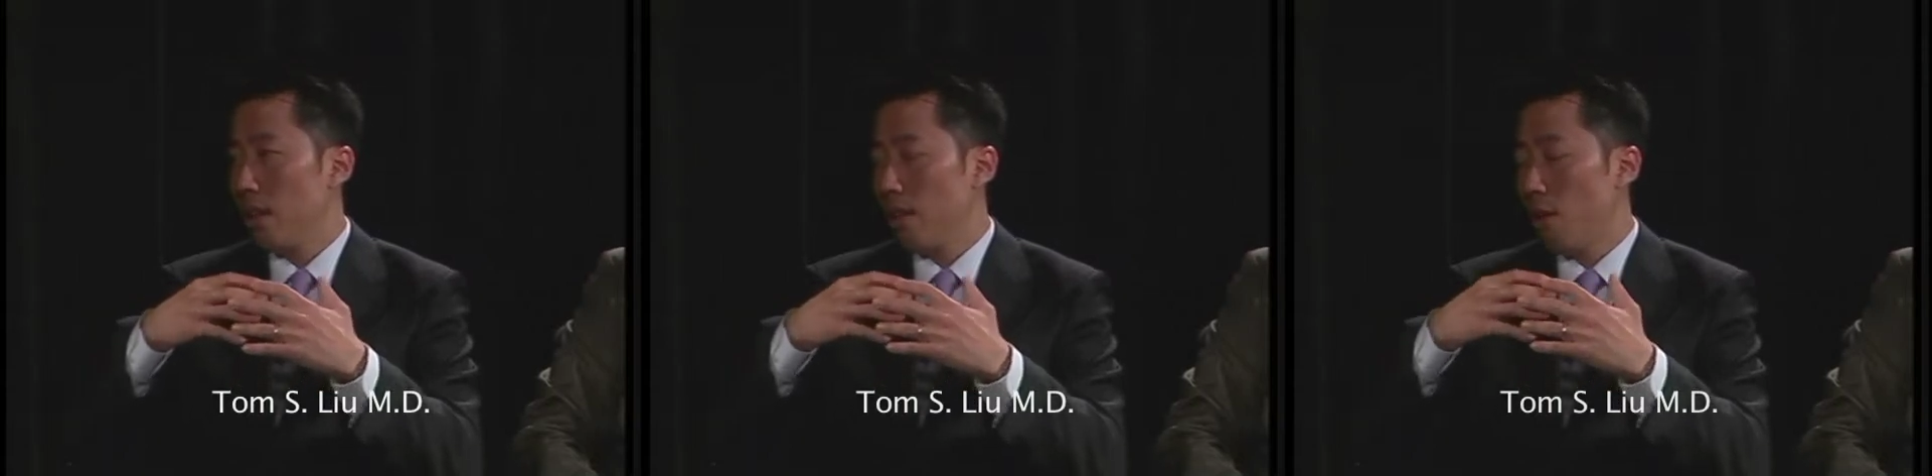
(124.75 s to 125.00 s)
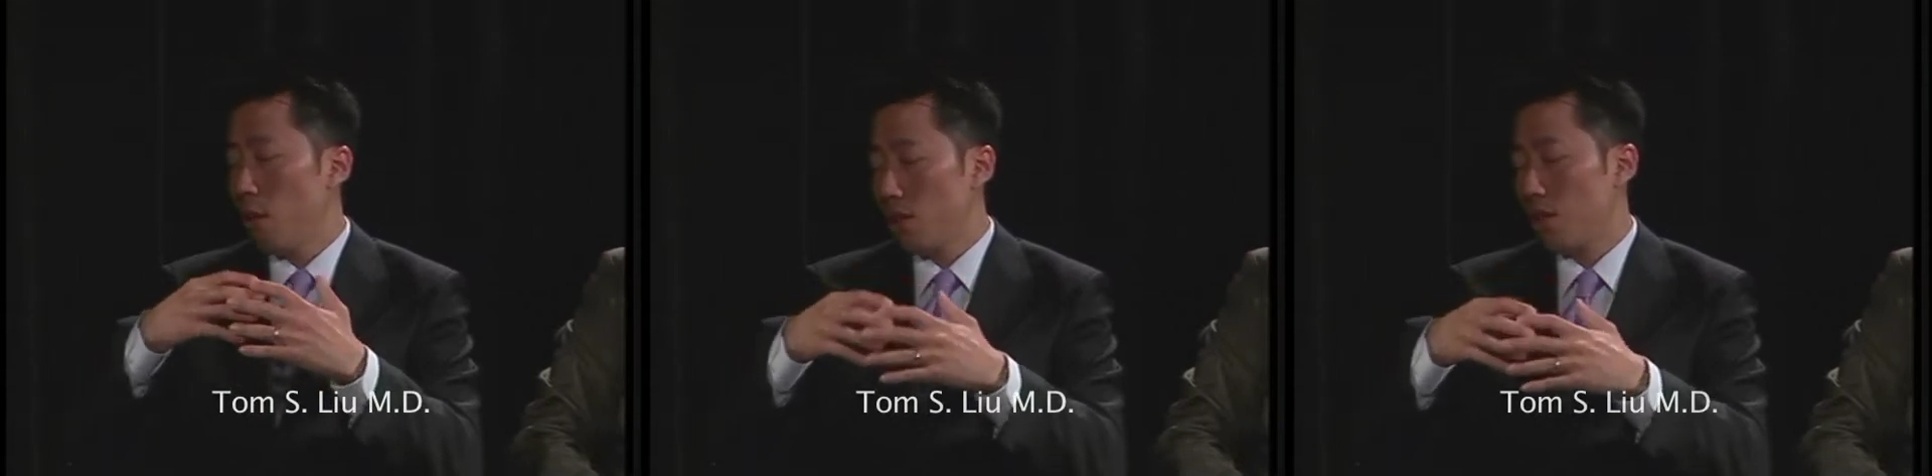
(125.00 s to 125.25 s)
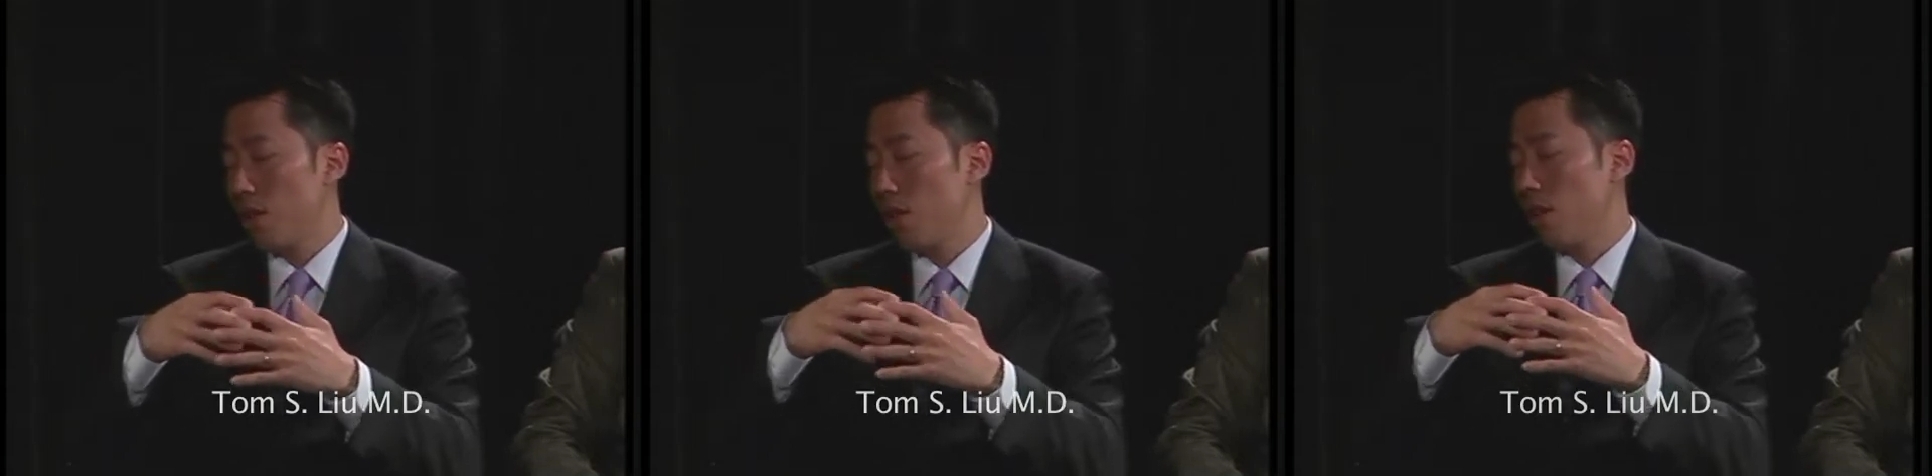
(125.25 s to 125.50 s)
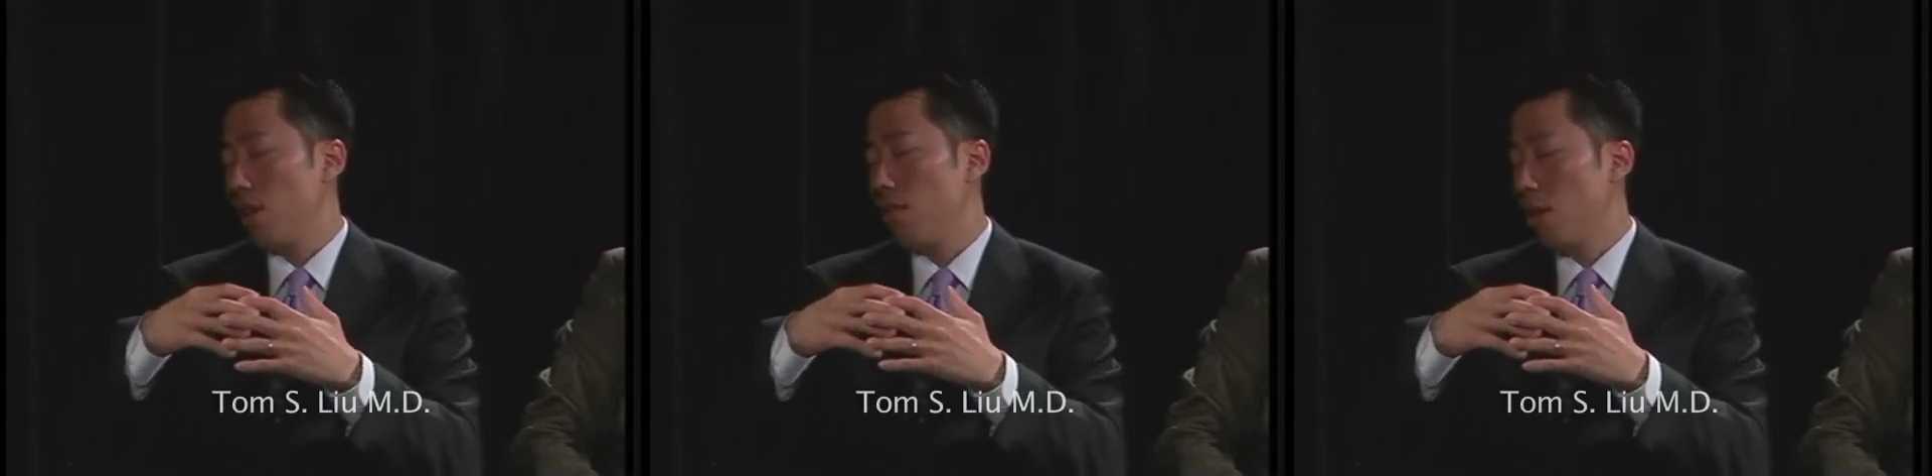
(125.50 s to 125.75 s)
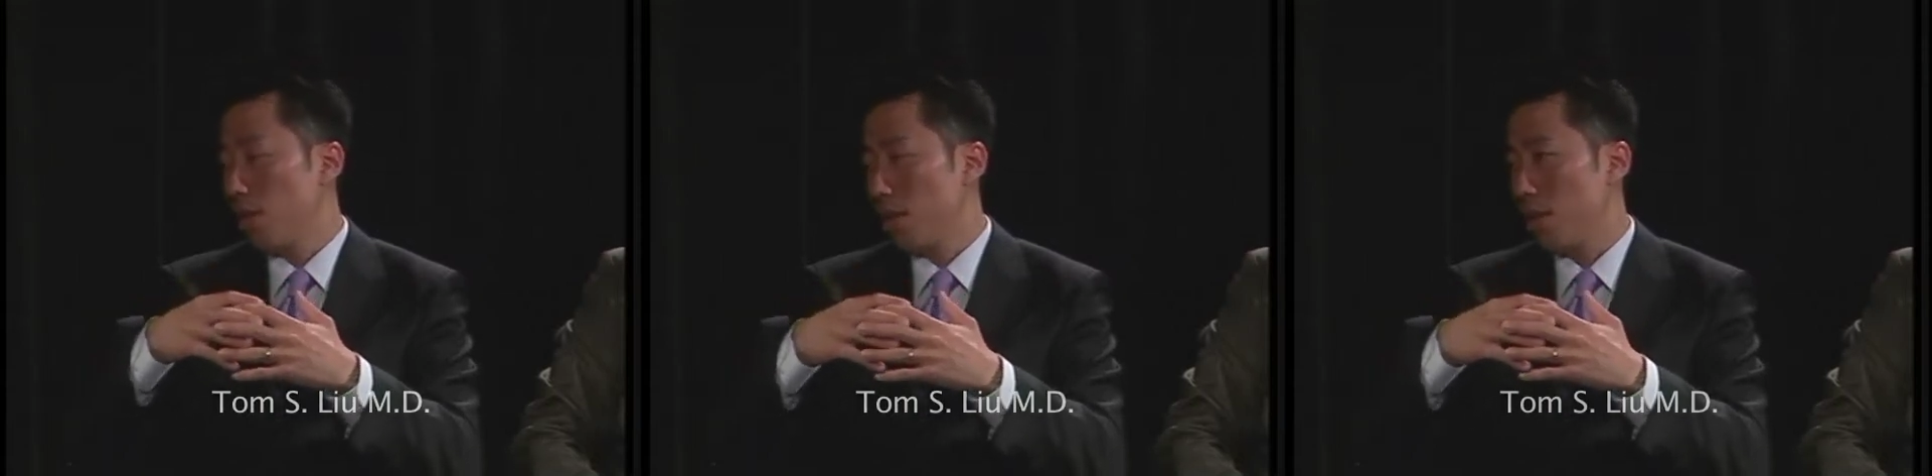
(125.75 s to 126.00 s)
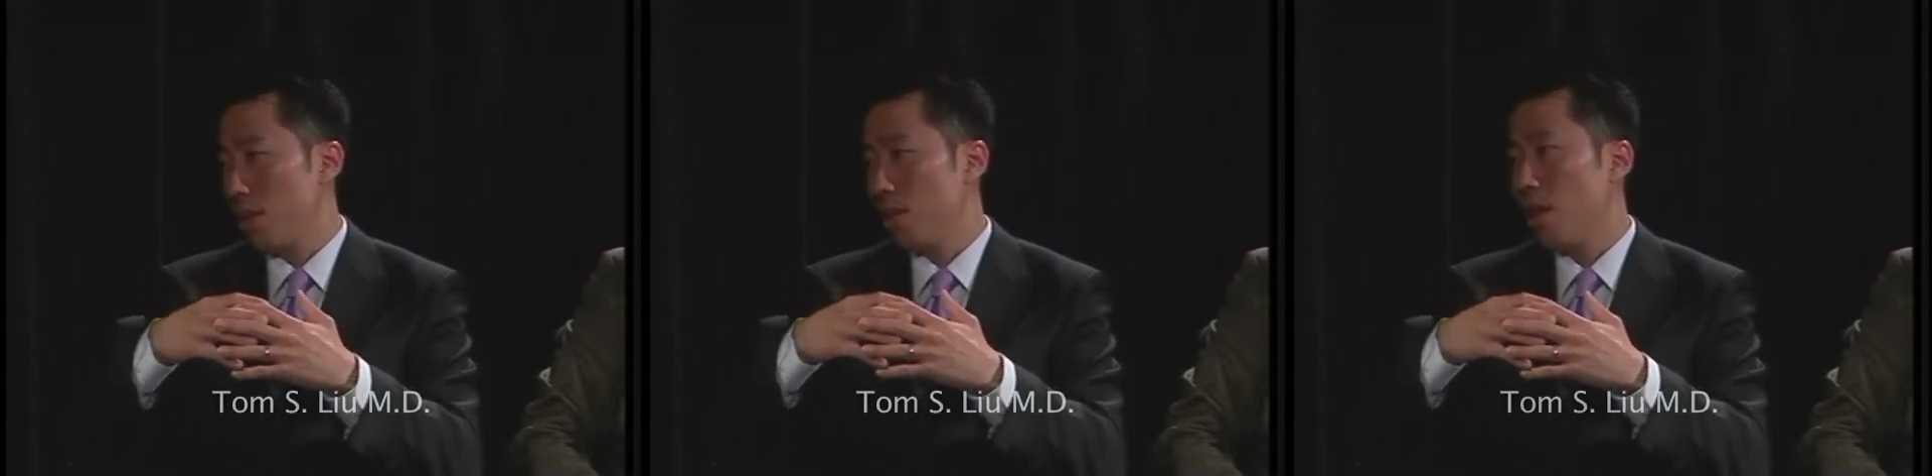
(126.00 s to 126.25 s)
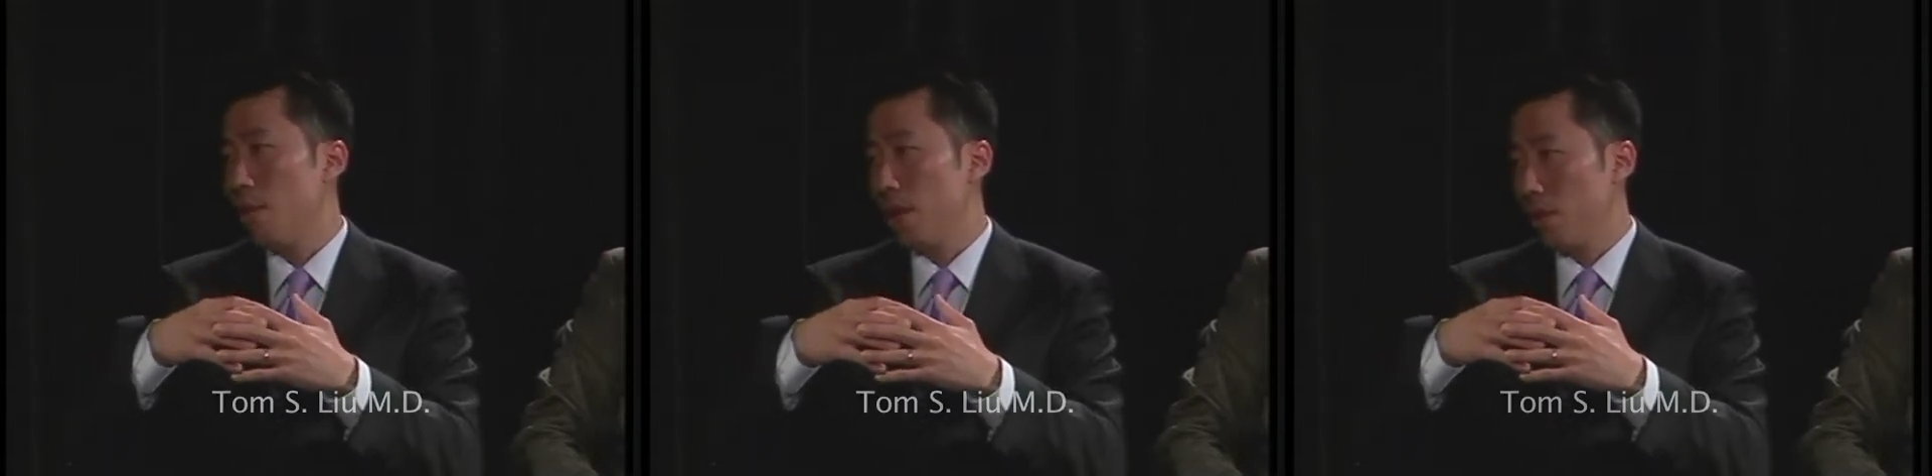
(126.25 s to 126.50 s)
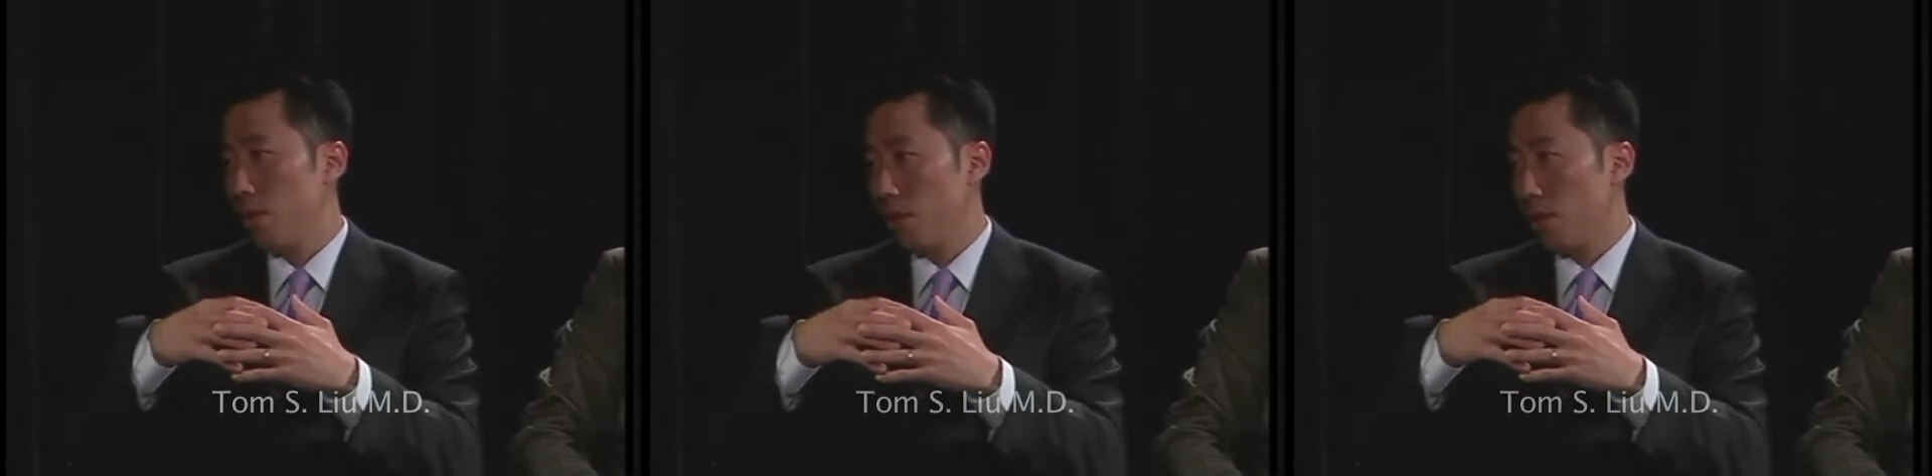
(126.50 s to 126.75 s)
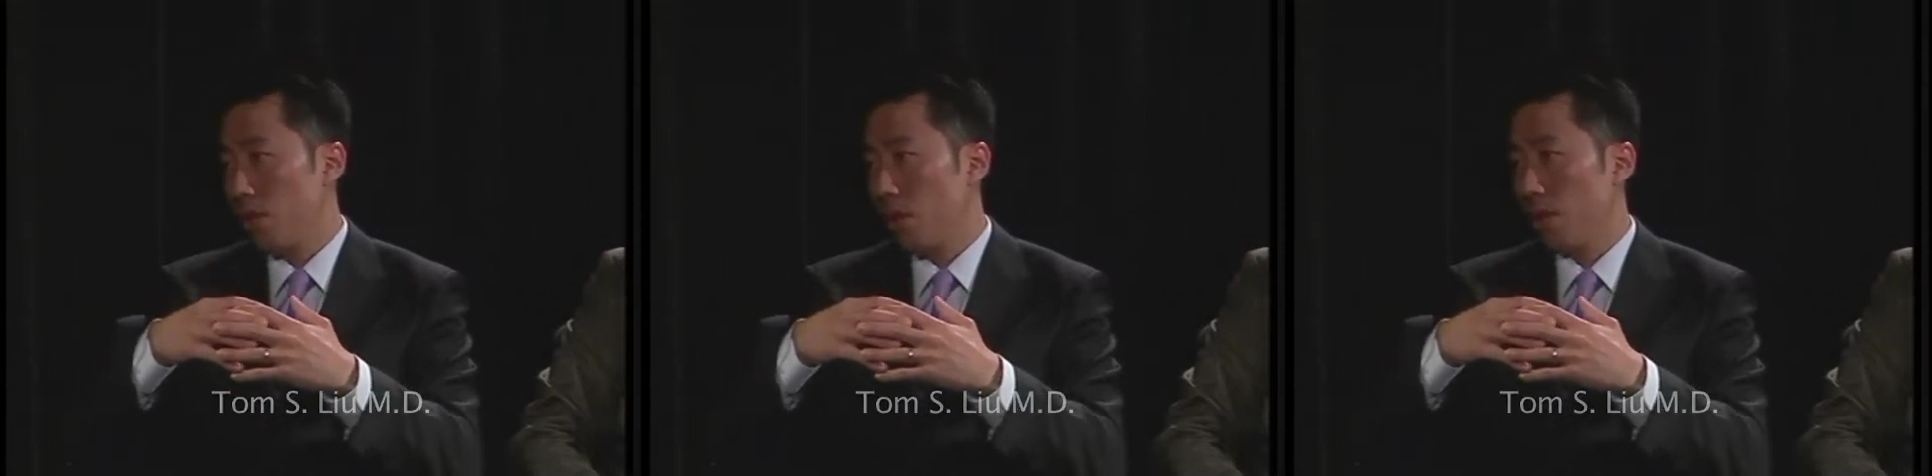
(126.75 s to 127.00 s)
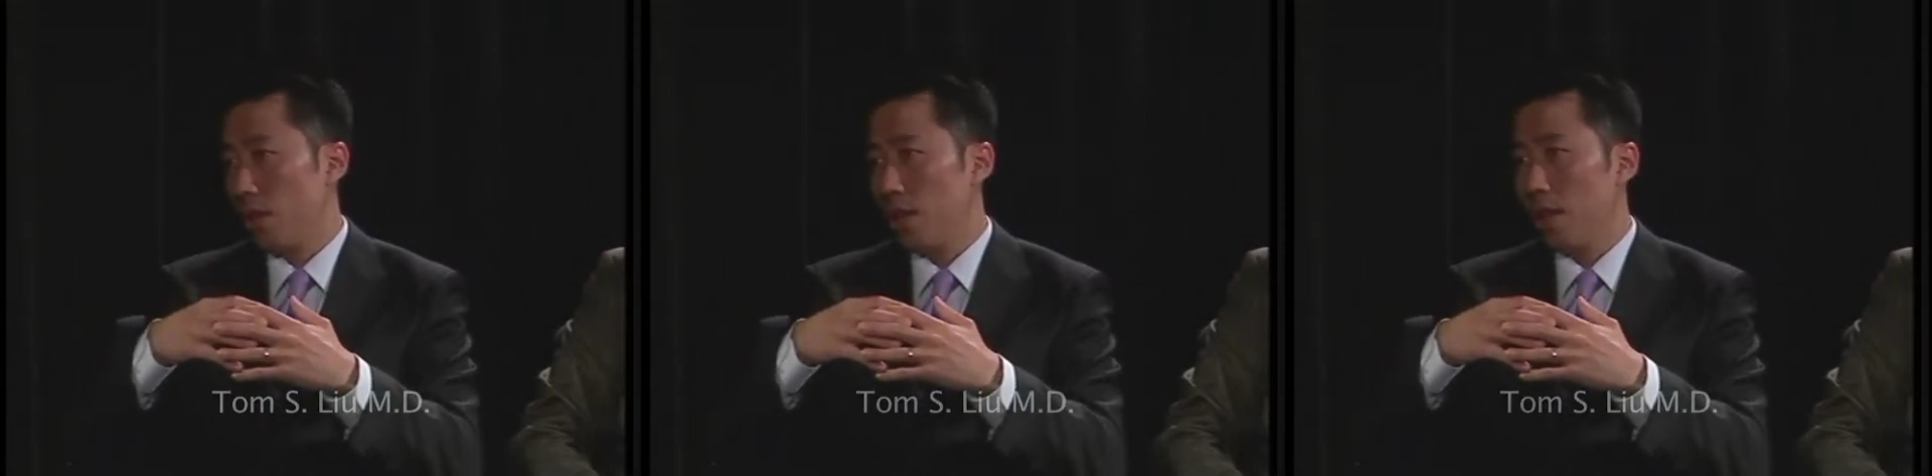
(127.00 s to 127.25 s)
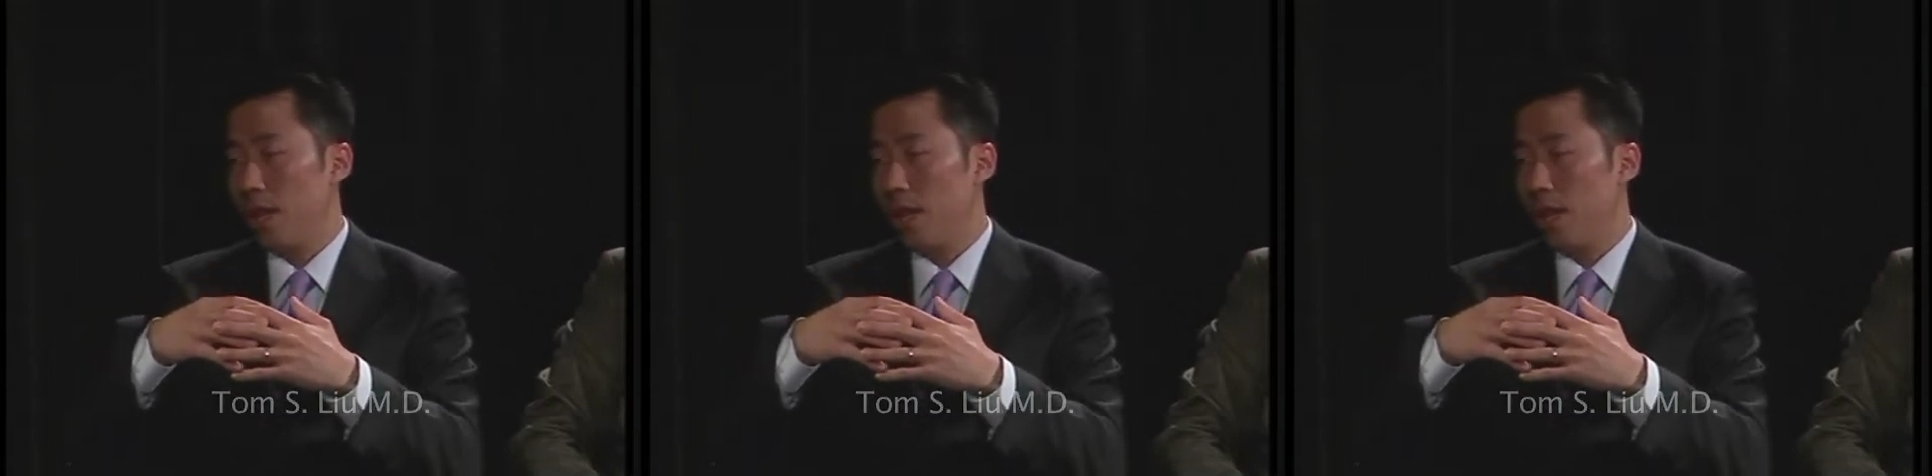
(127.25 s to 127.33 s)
focuses on breast reconstruction